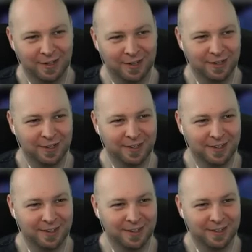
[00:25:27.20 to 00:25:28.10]

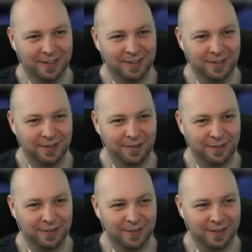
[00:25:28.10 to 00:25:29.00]
[no speech]